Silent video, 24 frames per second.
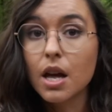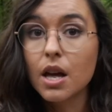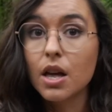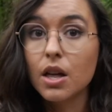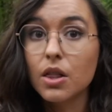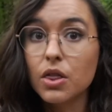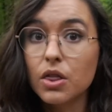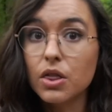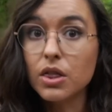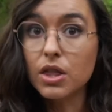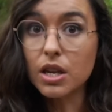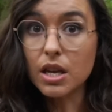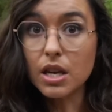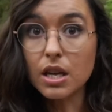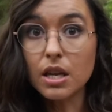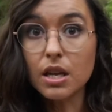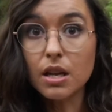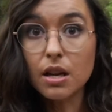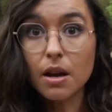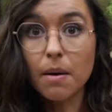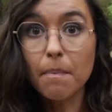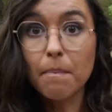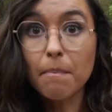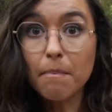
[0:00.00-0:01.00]

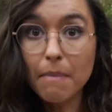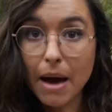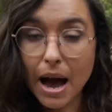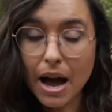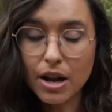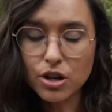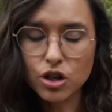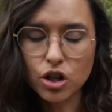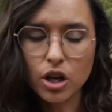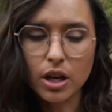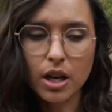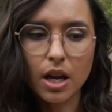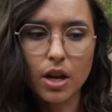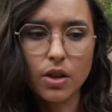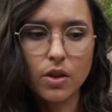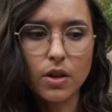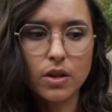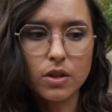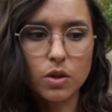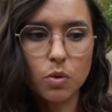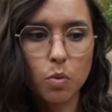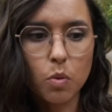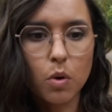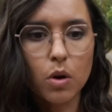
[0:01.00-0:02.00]
the magic in
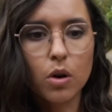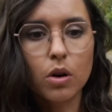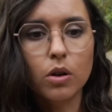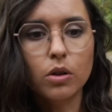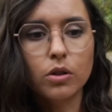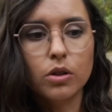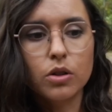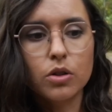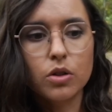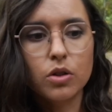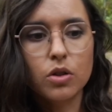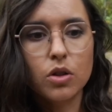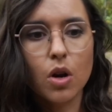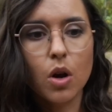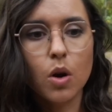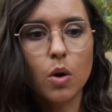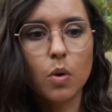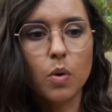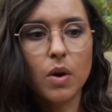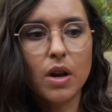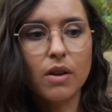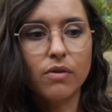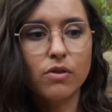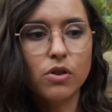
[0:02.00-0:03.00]
this world.
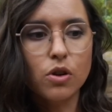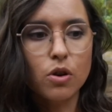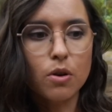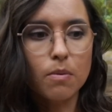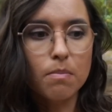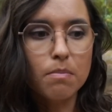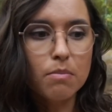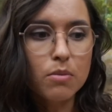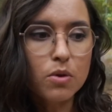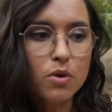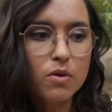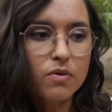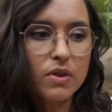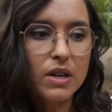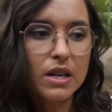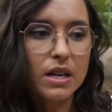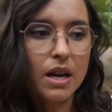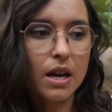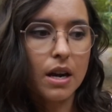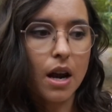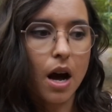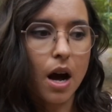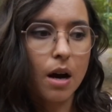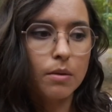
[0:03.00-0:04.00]
So if you're moving
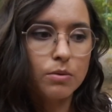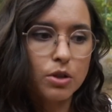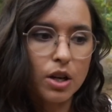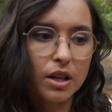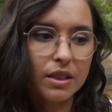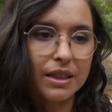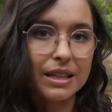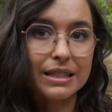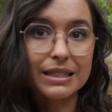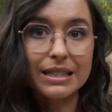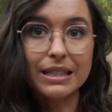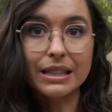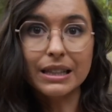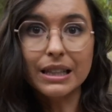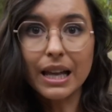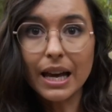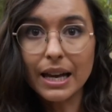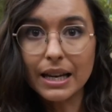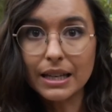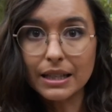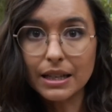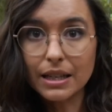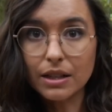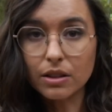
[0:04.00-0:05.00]
an object that's
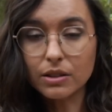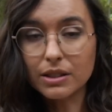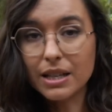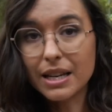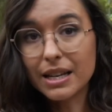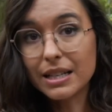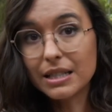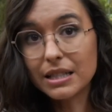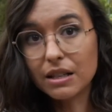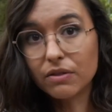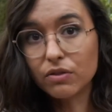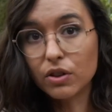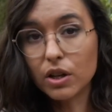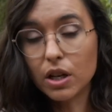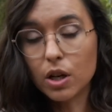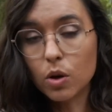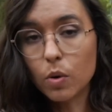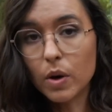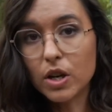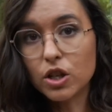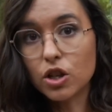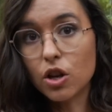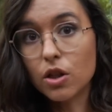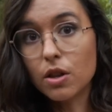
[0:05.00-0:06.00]
light, it'll take a different
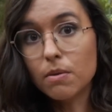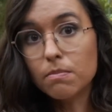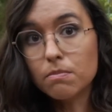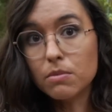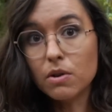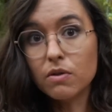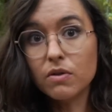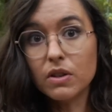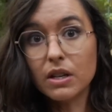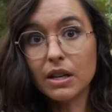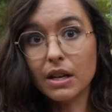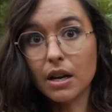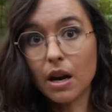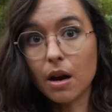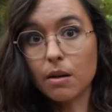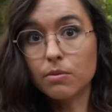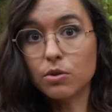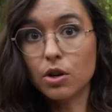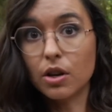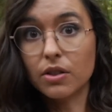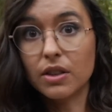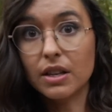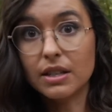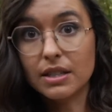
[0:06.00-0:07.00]
equation than moving an
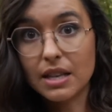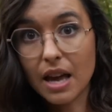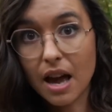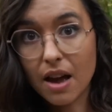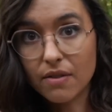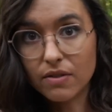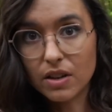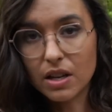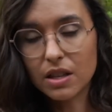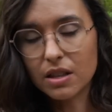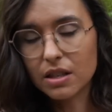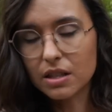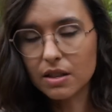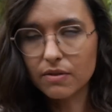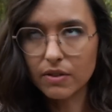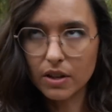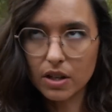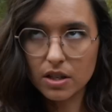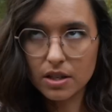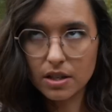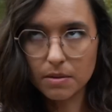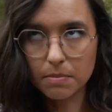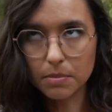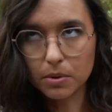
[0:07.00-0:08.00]
object that's heavy. That's a
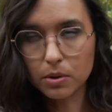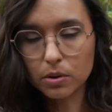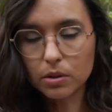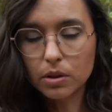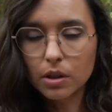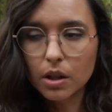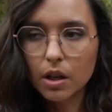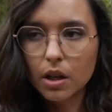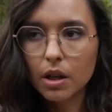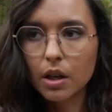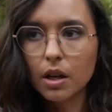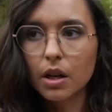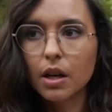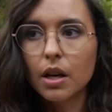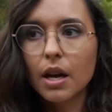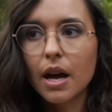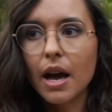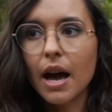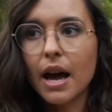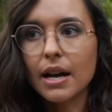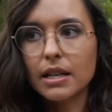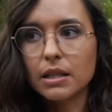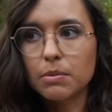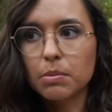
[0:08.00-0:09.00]
very simple
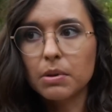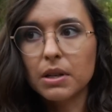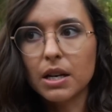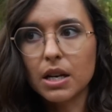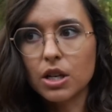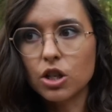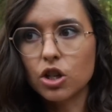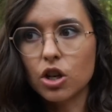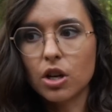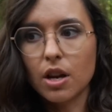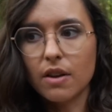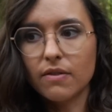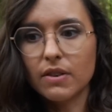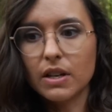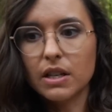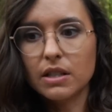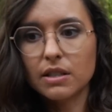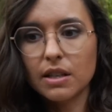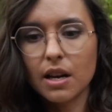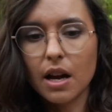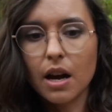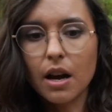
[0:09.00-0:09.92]
explanation of it.